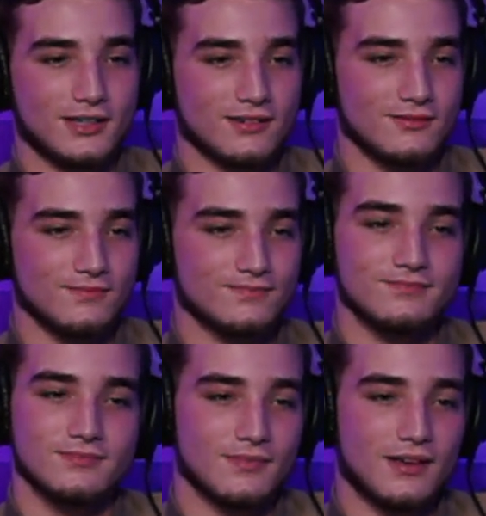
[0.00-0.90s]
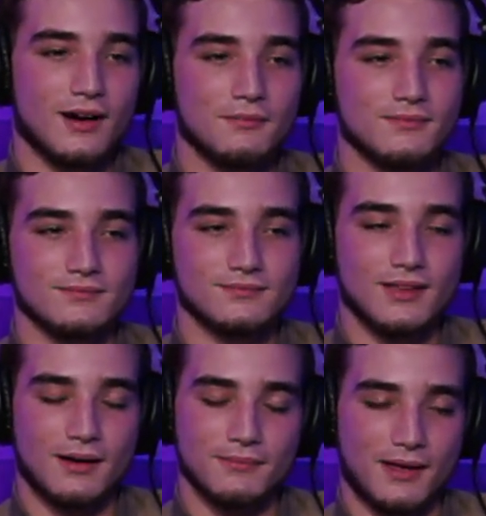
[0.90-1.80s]
He can. I'm
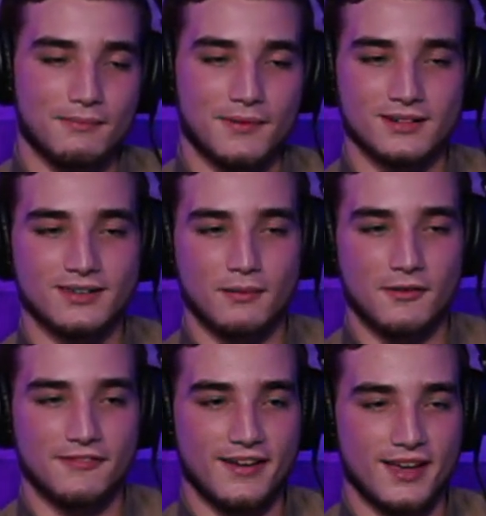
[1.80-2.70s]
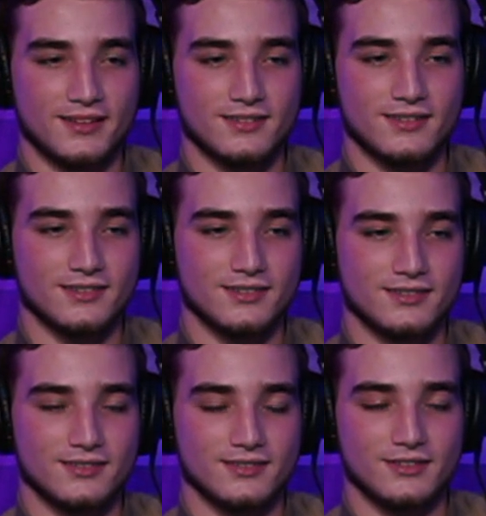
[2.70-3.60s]
I'm I'm not gonna say I'm a fan because
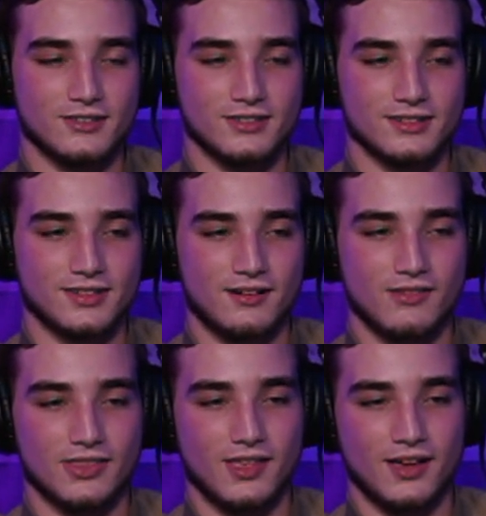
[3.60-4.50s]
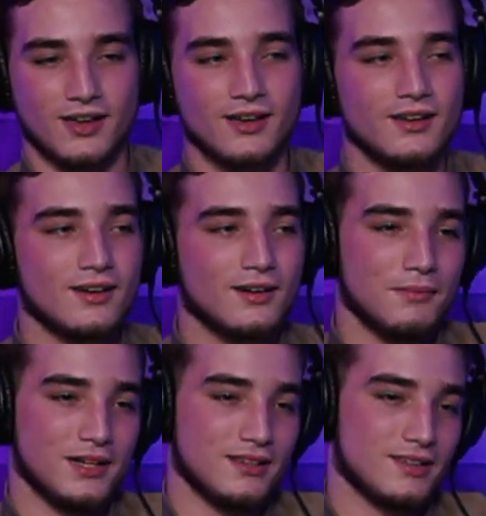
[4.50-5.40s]
he's you know he's kind of a dick,
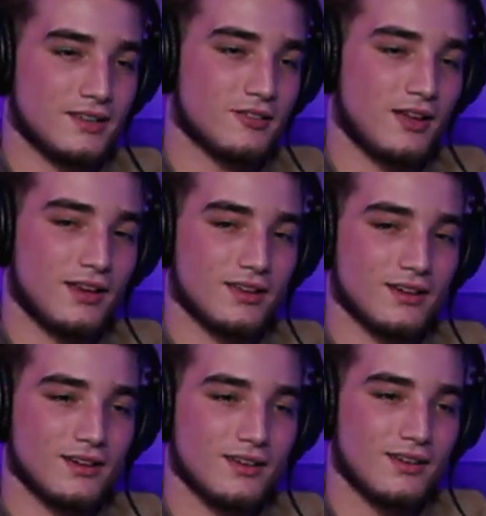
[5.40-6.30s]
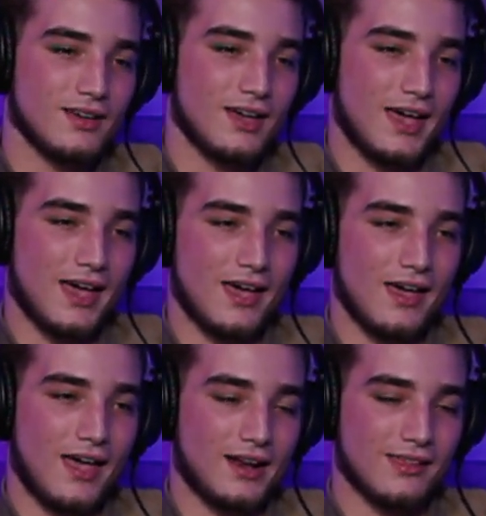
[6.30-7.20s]
but he's entertaining.
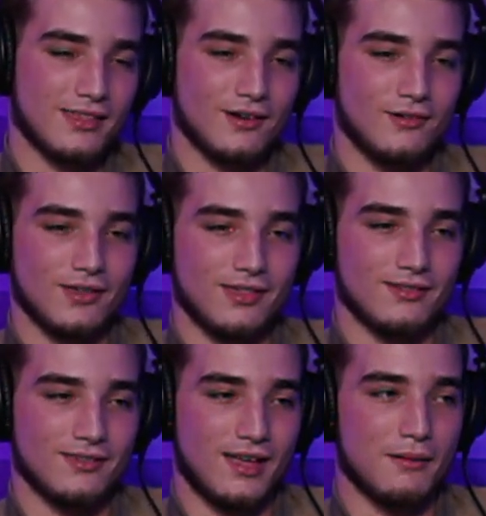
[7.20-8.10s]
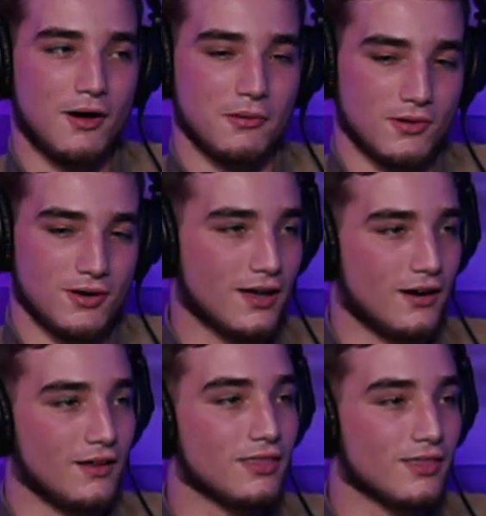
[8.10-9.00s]
Anything with his name, I will
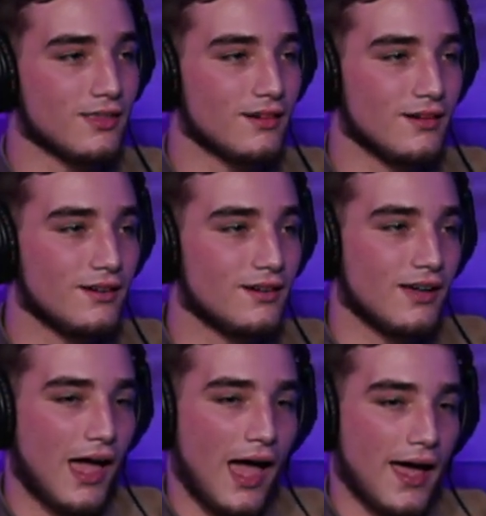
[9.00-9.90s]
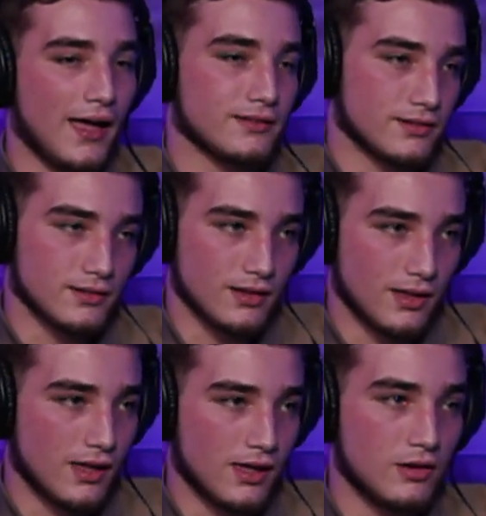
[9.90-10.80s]
click on, and that's
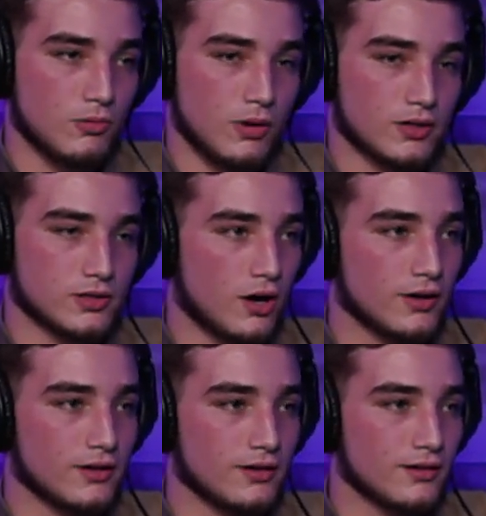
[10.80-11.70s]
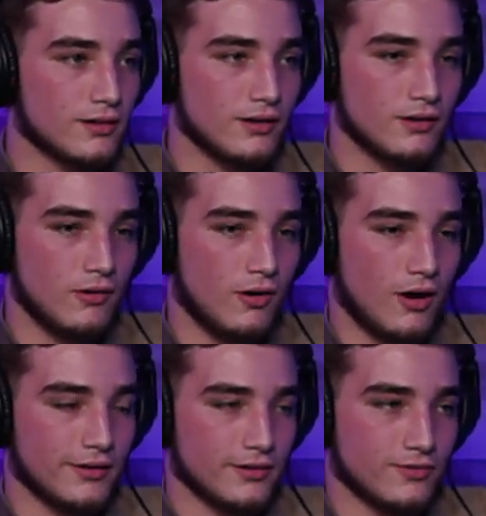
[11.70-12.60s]
fair. He works yeah. hard, yeah.
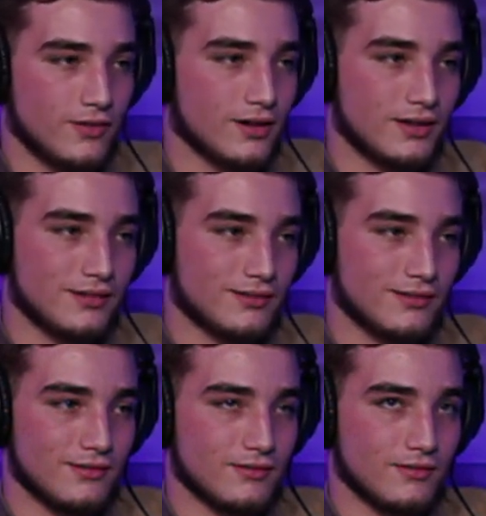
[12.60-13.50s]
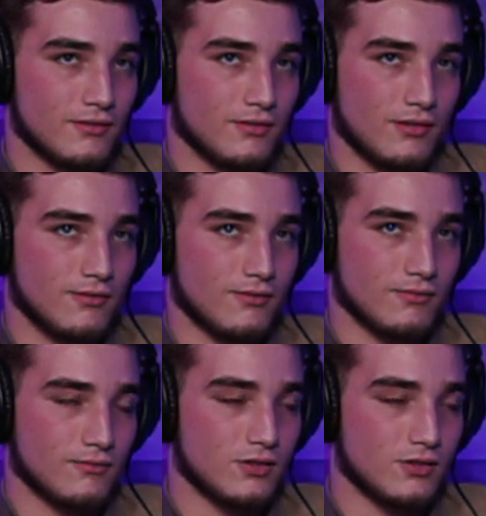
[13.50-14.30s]
hard as fuck. He's no, he does work hard as fuck.